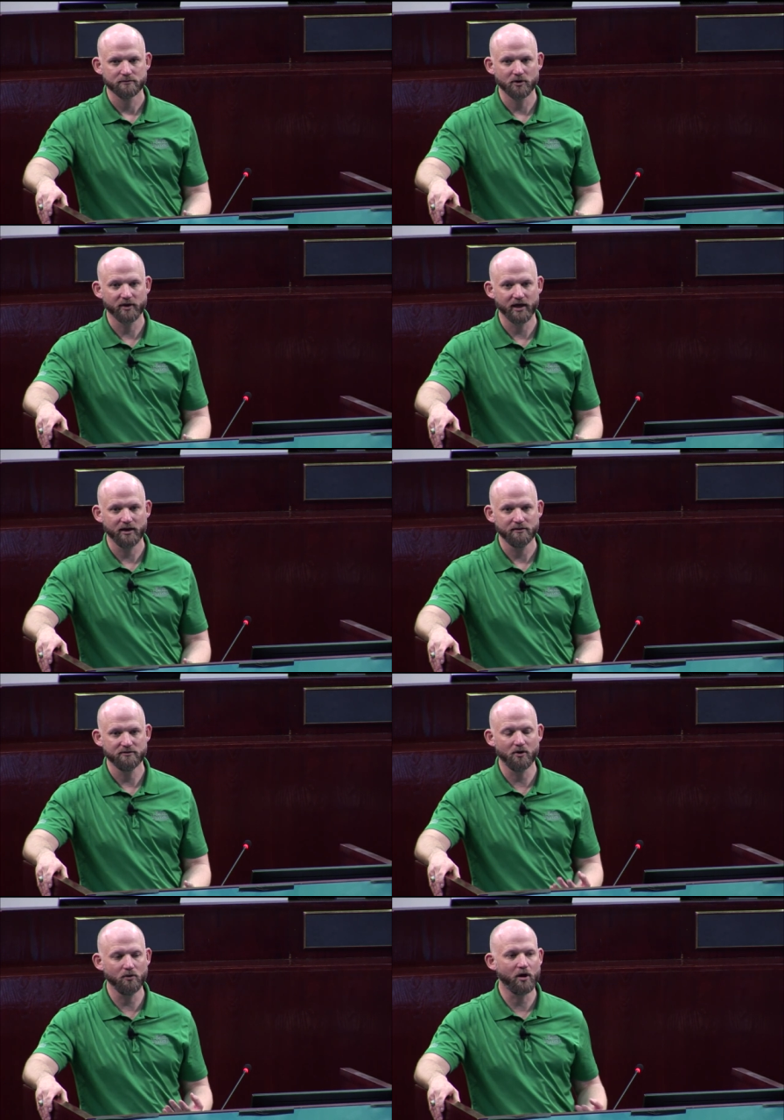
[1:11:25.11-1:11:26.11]
Okay?
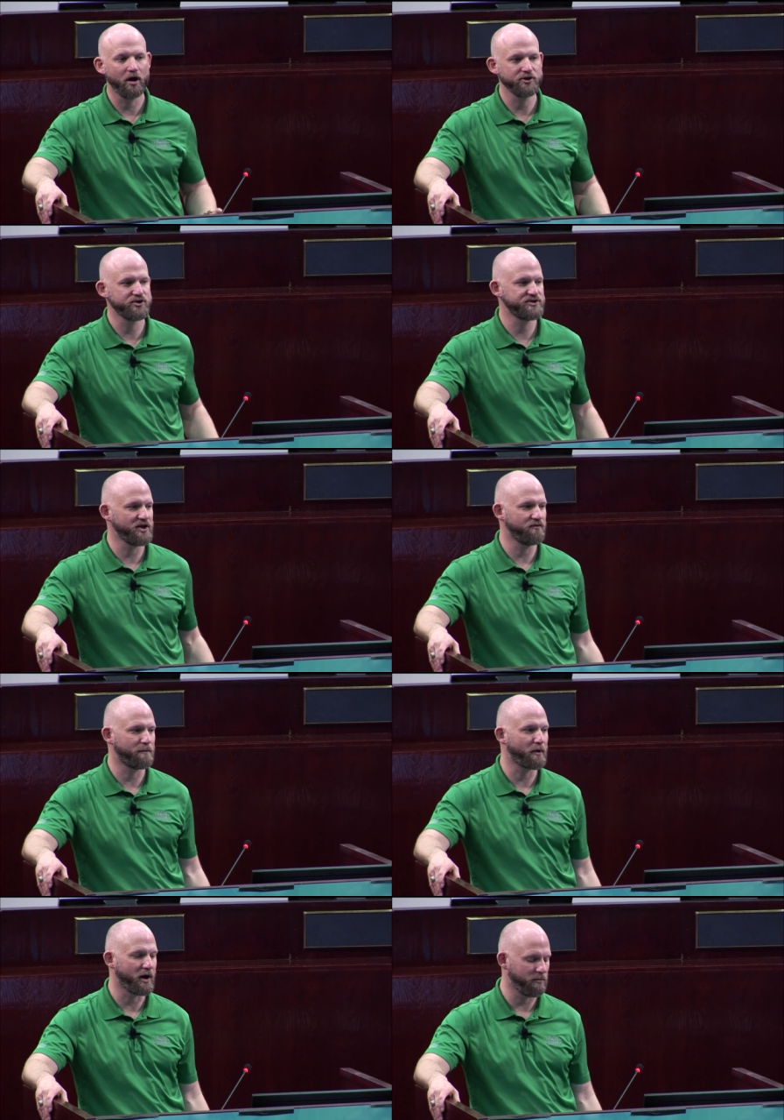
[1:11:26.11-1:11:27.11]
Don't cause yourself a
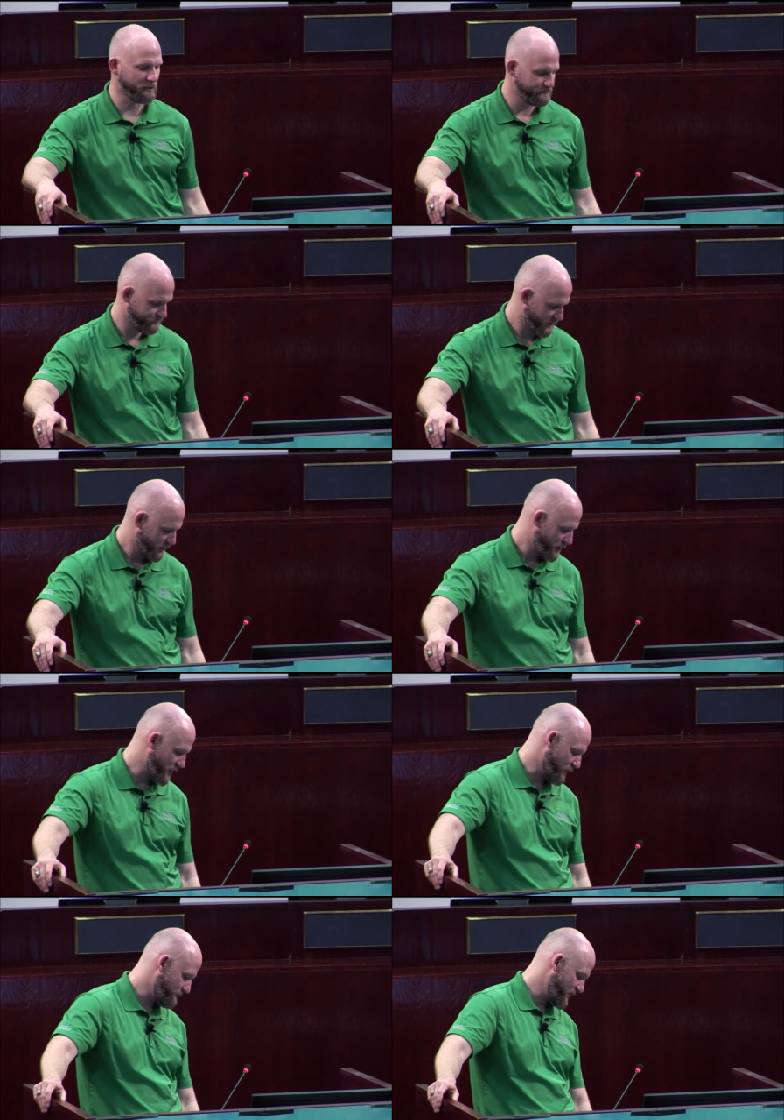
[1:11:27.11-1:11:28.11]
problem
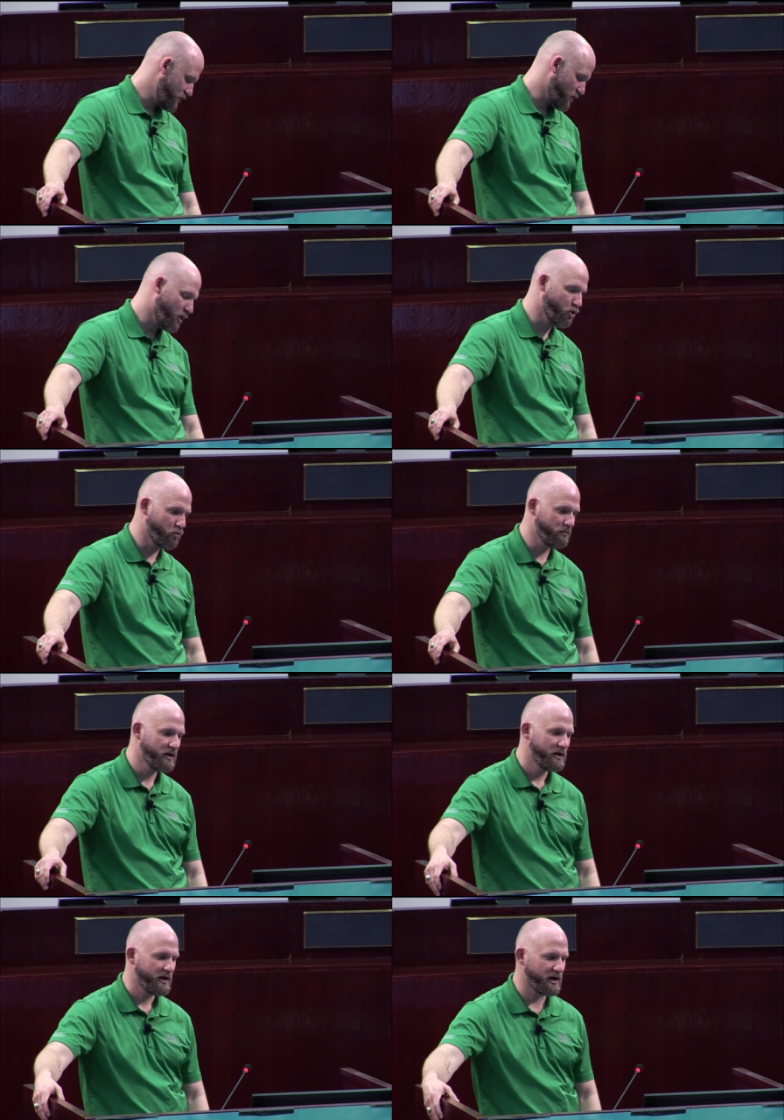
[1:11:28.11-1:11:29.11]
um, in your home
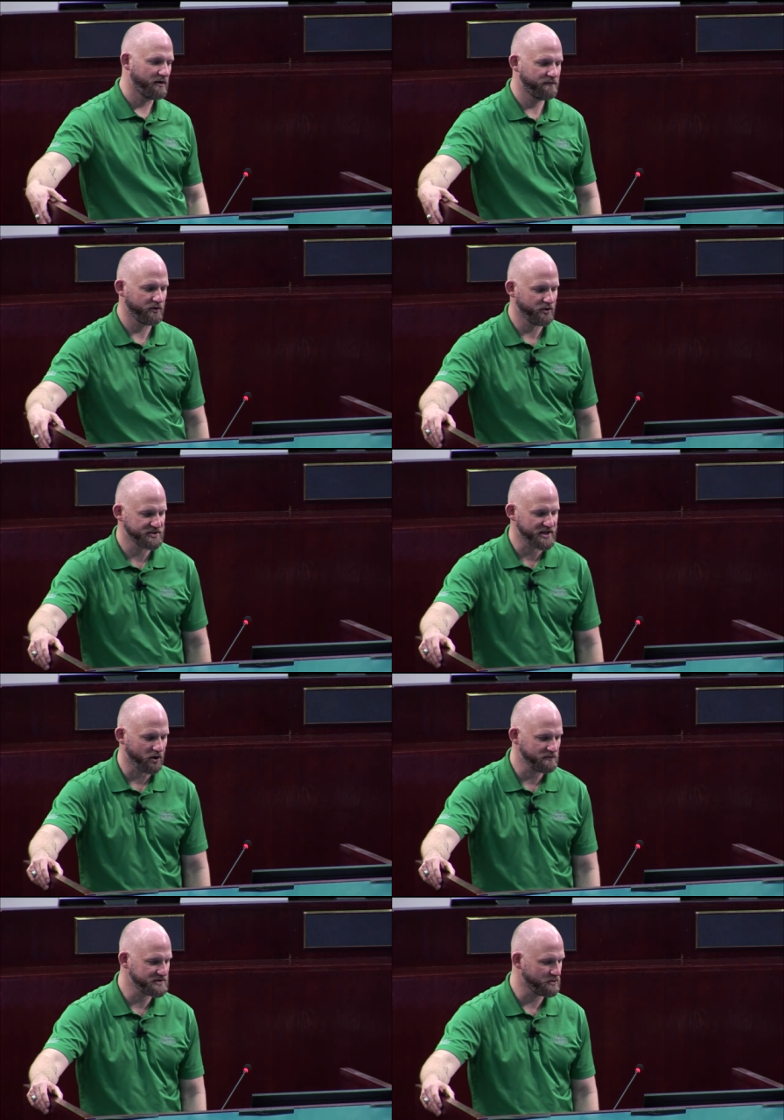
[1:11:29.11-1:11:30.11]
uh, for
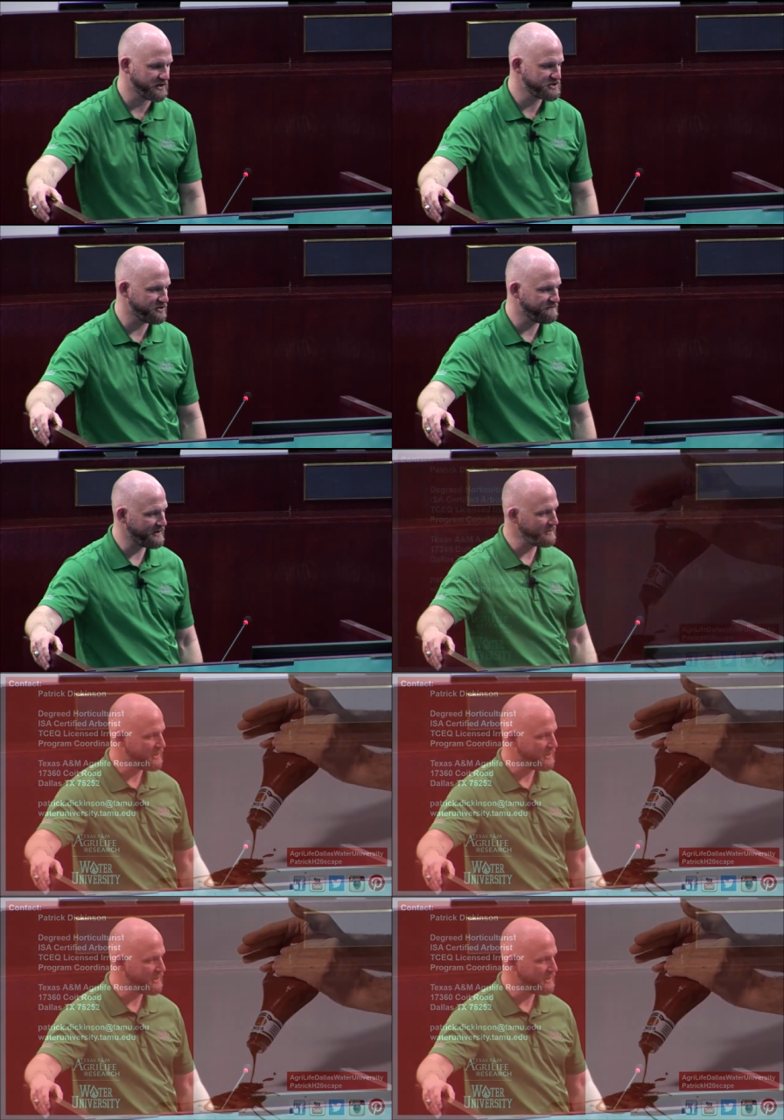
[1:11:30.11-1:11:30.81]
yourselves and the rest of your family.